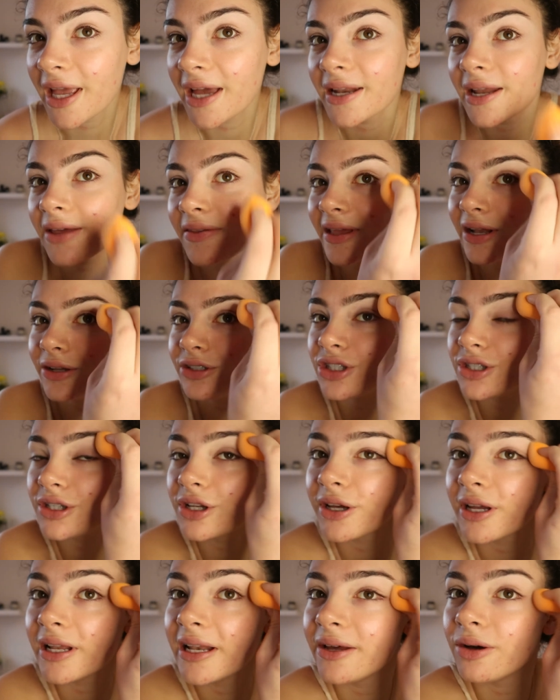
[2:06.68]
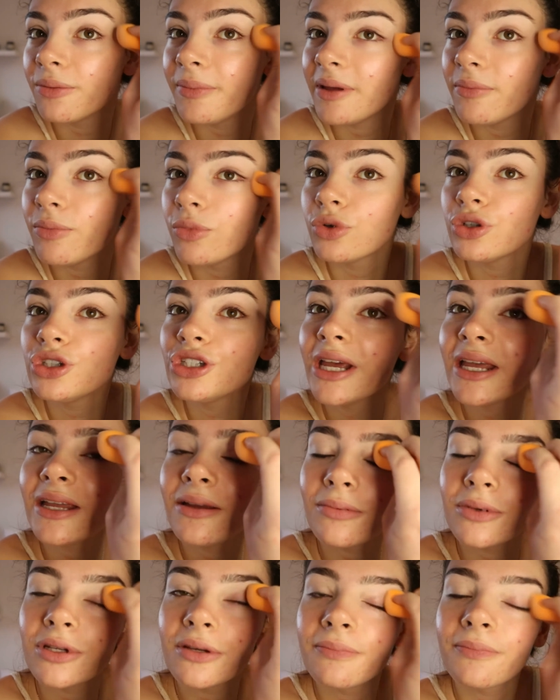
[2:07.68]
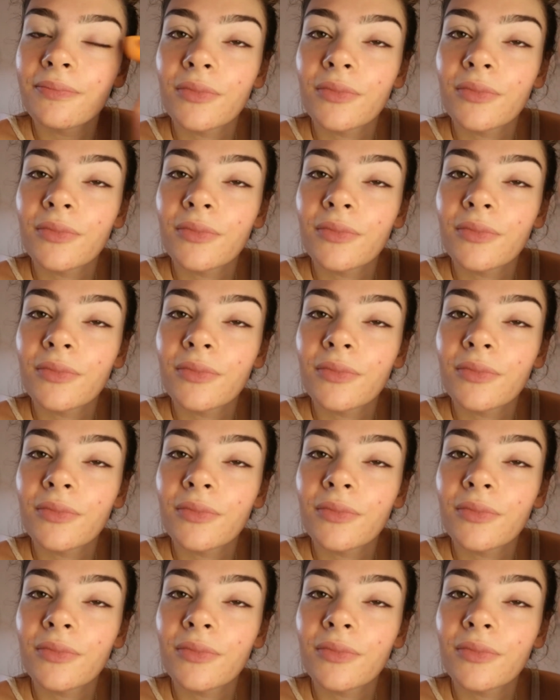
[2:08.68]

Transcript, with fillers: And now they just look a little bit more shaped.